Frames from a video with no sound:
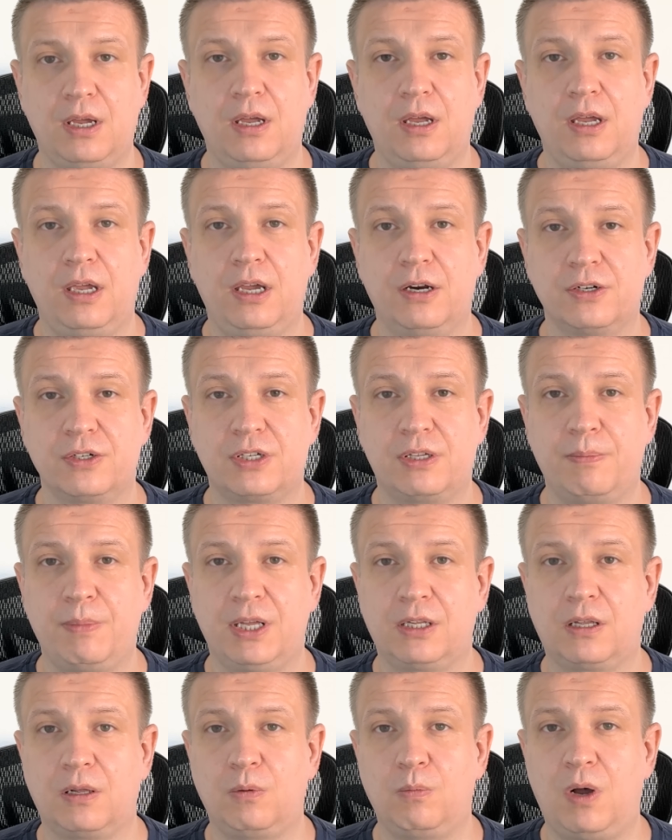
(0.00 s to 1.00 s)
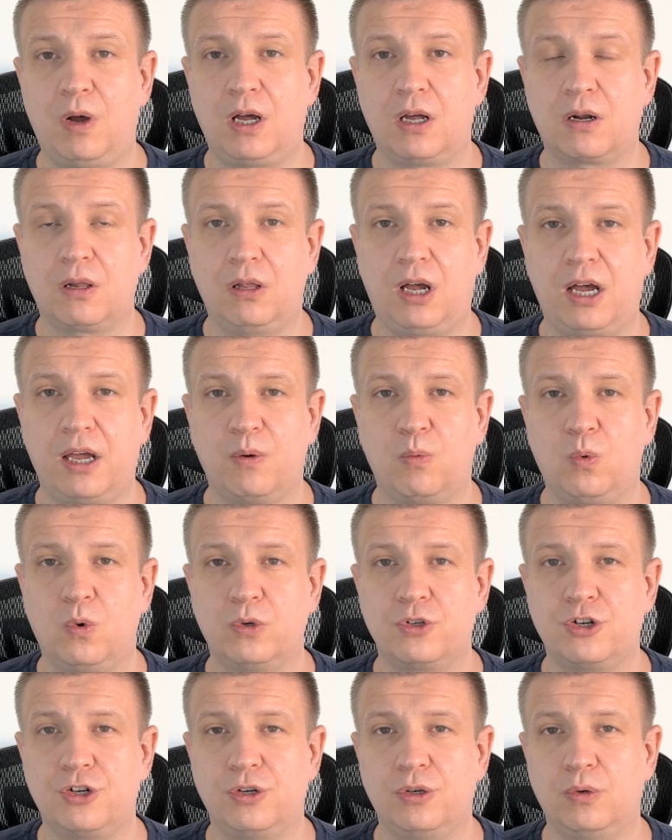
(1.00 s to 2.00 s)
Here's the mental model I
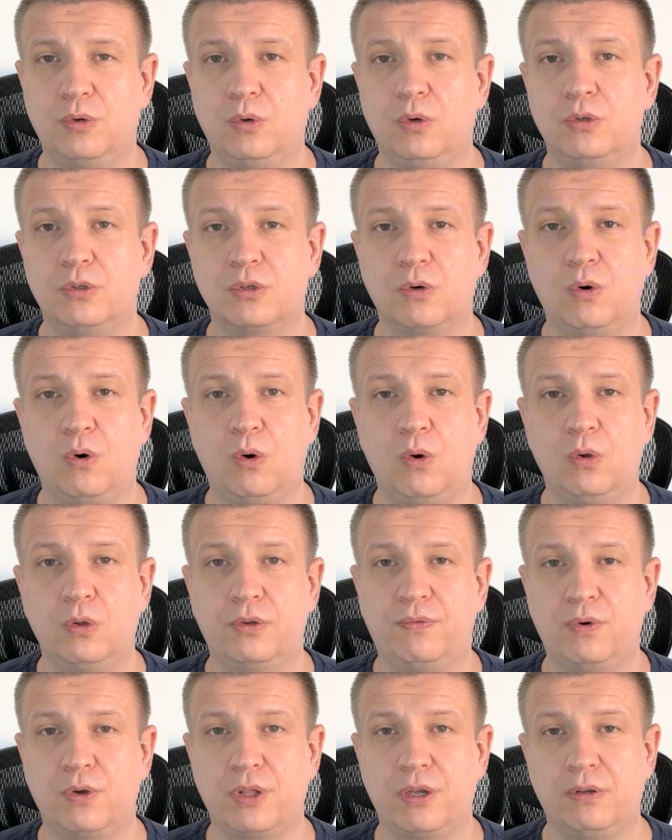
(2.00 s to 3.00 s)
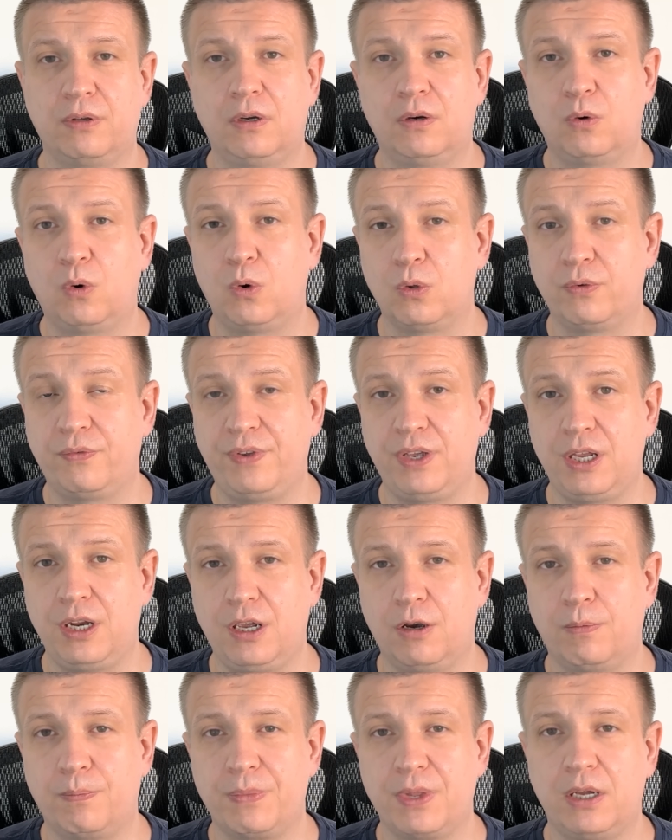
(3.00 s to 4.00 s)
want you to hold for the whole video.